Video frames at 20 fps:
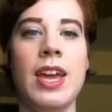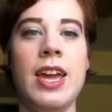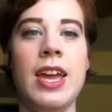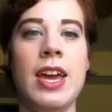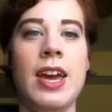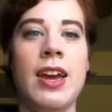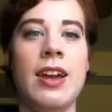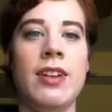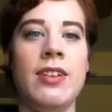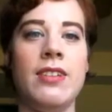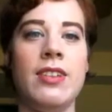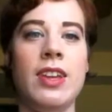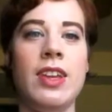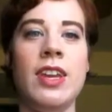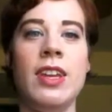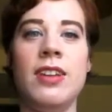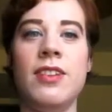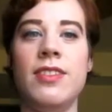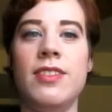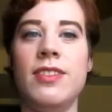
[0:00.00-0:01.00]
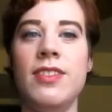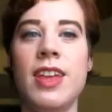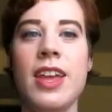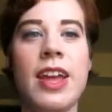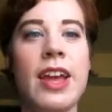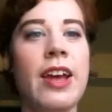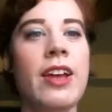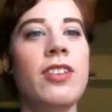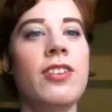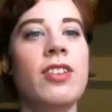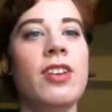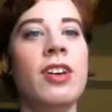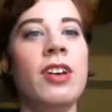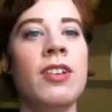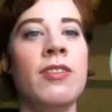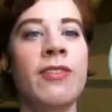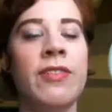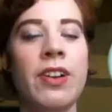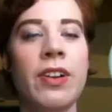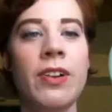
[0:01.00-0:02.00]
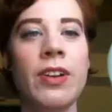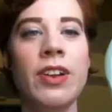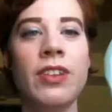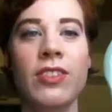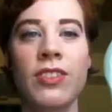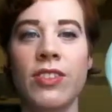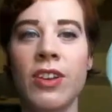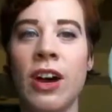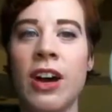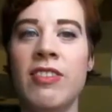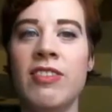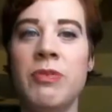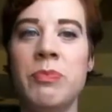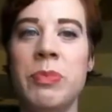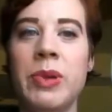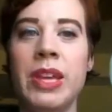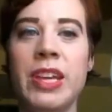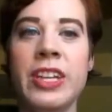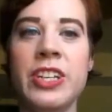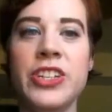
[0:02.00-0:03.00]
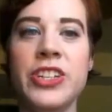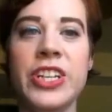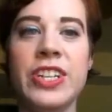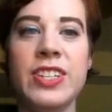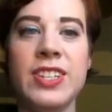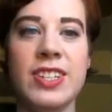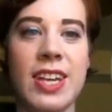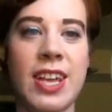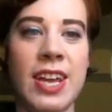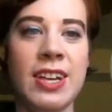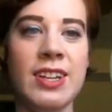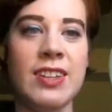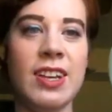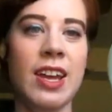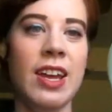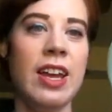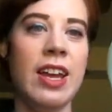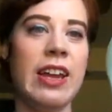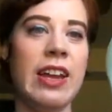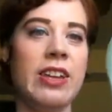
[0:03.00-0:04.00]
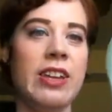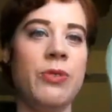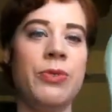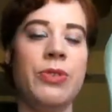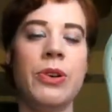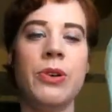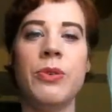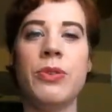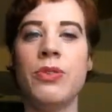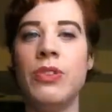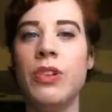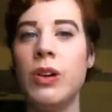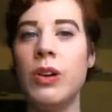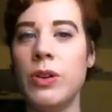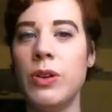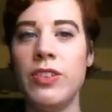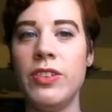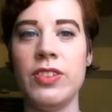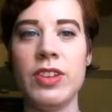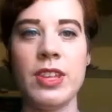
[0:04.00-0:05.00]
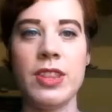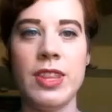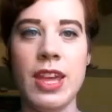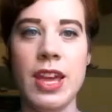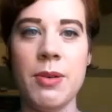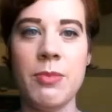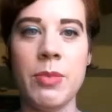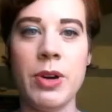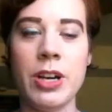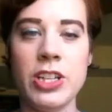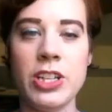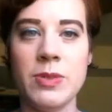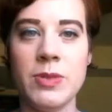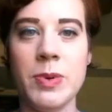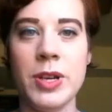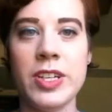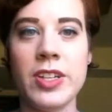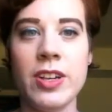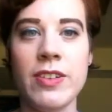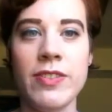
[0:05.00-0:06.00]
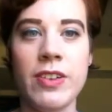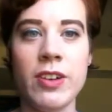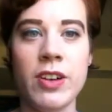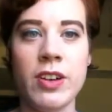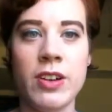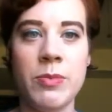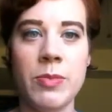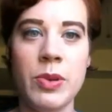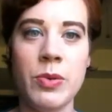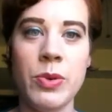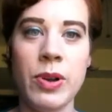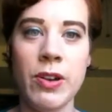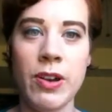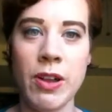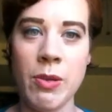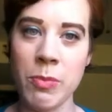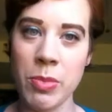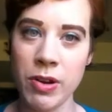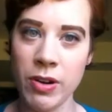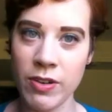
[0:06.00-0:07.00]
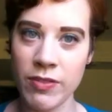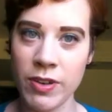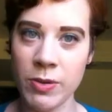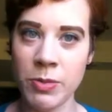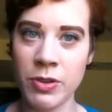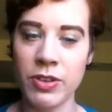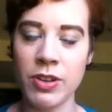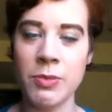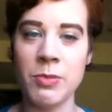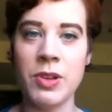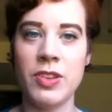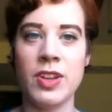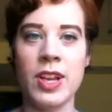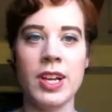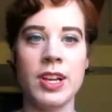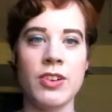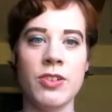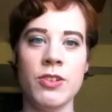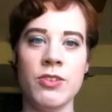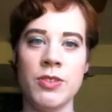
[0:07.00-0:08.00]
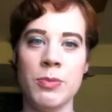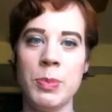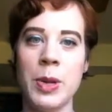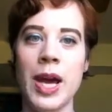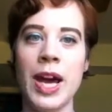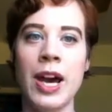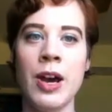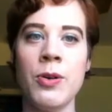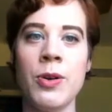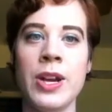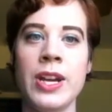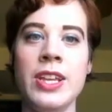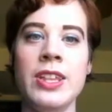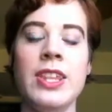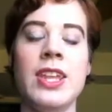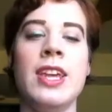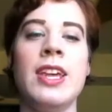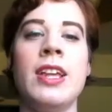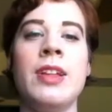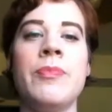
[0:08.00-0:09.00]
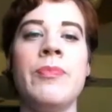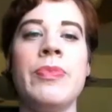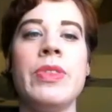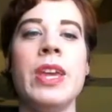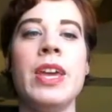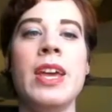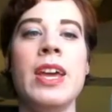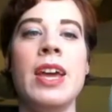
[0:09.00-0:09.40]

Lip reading: And it has a very soft, peachy scent. You don't notice it that much, especially if you're going to be wearing perfume or something. It's not going to overpower anything.